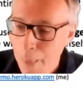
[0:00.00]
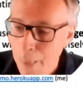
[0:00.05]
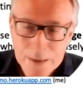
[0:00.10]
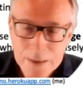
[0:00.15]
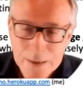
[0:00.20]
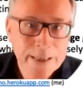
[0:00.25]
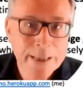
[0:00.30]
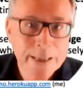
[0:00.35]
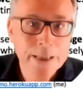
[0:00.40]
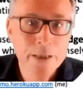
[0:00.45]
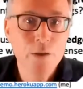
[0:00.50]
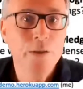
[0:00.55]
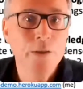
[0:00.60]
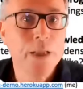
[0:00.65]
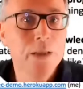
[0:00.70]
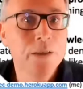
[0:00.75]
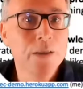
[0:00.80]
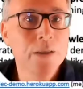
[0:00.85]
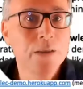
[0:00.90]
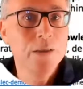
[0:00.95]
tens of
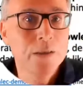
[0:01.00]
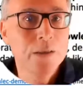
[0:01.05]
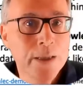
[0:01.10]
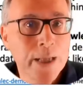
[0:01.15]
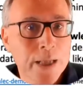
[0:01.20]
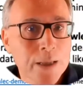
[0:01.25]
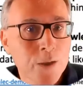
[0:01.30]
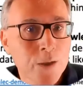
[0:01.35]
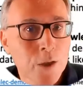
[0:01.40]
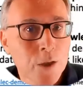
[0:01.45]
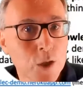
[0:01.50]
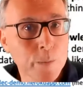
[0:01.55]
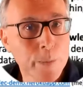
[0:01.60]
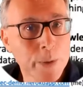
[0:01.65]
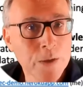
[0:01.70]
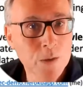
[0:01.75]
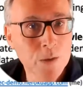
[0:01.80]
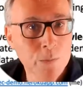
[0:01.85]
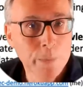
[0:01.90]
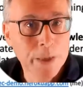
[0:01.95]
thousands of
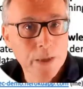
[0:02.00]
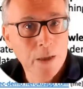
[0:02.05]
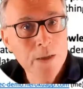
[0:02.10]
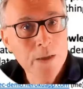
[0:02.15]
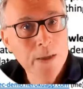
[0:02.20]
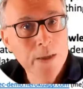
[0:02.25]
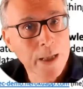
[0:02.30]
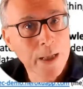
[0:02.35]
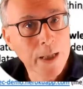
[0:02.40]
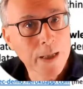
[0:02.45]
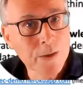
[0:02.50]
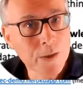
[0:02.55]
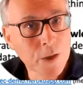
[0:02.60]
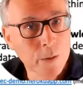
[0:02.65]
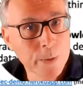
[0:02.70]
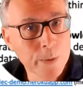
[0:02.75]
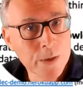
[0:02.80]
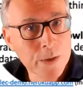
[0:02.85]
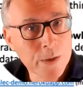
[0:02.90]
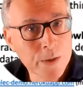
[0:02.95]
taxonomists. Many of those
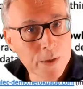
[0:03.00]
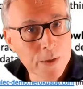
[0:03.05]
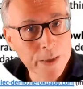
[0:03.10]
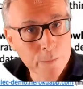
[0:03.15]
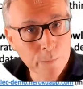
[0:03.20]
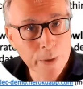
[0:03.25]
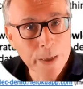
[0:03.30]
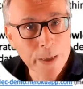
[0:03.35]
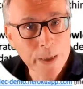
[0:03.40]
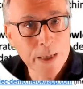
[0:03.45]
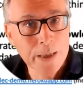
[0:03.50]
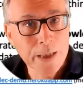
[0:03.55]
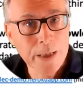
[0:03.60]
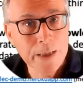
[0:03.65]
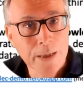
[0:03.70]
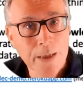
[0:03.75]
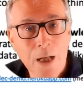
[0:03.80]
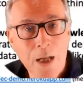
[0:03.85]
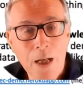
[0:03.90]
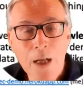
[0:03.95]
taxonomists in Wikidata
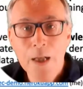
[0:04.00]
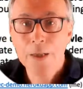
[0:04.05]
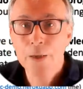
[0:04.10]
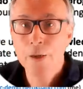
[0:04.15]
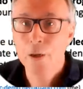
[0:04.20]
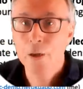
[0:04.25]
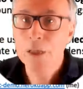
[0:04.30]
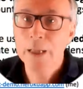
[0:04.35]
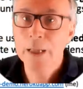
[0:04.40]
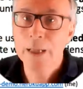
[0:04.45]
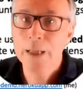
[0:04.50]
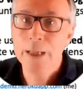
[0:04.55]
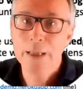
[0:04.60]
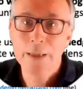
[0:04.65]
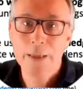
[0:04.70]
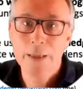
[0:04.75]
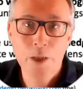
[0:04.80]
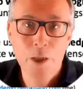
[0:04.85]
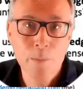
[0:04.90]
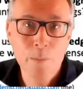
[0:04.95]
are not connected to
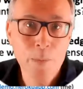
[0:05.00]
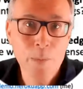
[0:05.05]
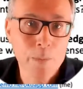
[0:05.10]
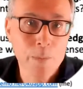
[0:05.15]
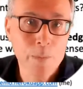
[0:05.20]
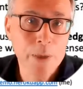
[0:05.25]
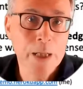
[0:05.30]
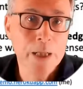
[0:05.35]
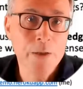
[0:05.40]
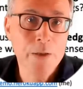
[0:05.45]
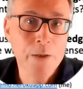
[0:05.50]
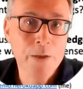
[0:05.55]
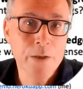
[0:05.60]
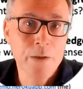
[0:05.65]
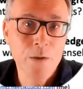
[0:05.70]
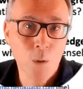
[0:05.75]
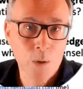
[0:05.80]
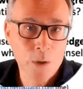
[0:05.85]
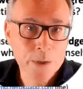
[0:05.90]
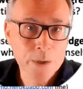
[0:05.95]
the publications
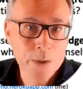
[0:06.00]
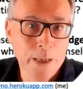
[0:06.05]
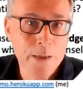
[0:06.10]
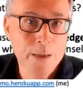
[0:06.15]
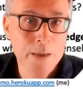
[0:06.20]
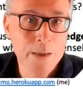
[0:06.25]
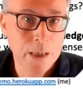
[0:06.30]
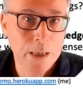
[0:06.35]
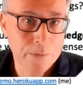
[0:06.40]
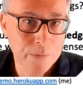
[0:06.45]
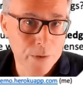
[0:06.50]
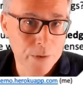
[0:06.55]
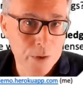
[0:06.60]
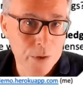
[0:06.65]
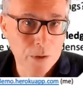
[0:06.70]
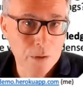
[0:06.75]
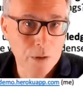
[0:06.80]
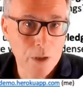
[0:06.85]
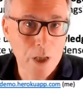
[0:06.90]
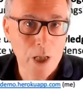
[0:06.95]
or the taxa they've
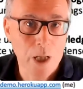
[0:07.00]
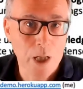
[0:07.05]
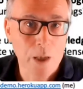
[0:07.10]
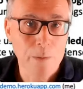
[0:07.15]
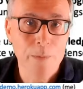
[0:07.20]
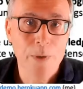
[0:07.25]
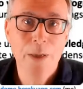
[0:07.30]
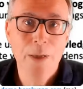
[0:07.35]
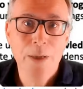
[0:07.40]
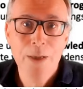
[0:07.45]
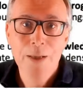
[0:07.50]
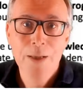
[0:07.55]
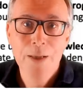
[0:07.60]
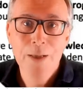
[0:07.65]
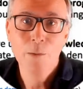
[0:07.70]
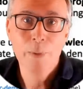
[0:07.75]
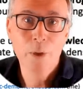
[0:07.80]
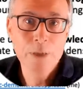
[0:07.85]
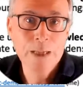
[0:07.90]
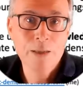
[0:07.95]
described. So it'd be
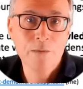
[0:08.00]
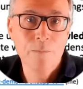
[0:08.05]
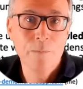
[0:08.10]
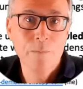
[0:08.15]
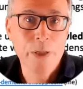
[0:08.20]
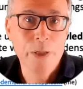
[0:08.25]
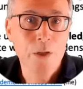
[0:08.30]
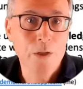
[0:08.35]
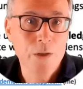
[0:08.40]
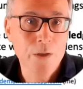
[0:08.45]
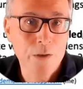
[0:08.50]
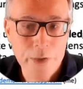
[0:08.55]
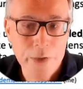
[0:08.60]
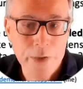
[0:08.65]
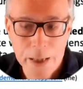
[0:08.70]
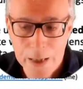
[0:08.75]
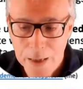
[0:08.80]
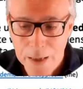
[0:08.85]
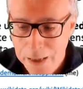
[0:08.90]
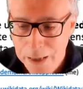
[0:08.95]
good to have measures of
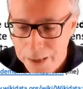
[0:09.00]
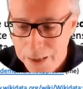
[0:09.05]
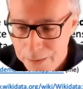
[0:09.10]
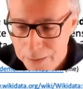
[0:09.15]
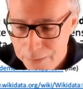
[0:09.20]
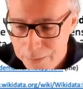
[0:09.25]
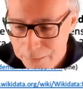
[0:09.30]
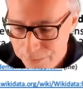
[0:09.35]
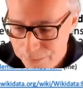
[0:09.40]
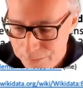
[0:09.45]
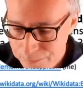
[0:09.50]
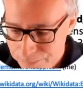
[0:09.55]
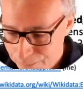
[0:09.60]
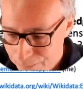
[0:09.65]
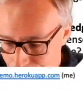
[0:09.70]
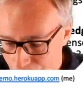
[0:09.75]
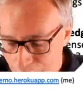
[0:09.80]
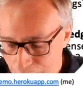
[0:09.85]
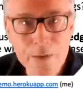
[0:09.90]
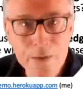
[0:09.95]
that kind of lack
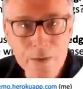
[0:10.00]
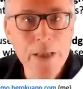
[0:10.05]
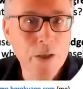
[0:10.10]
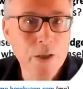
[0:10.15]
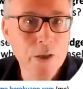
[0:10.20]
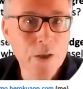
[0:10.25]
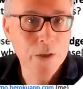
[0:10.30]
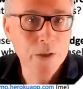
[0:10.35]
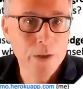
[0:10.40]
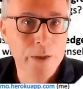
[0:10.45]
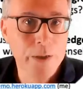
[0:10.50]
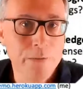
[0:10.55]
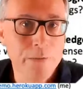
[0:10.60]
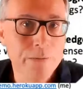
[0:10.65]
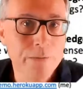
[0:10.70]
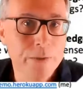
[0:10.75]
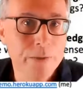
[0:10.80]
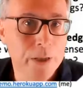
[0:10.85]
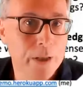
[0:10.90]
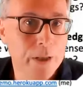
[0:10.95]
of connection and then
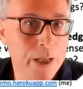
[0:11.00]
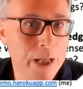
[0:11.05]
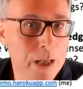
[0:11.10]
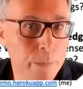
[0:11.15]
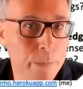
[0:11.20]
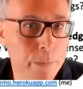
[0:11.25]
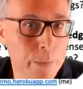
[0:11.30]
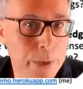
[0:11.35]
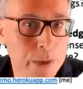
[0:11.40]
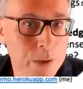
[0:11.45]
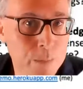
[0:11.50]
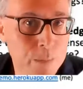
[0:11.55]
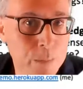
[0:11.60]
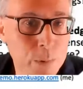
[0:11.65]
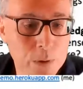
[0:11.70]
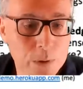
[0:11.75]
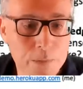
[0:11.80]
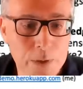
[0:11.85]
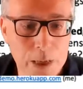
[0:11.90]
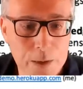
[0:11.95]
figure out how we can improve
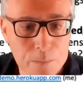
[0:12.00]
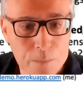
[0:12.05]
that.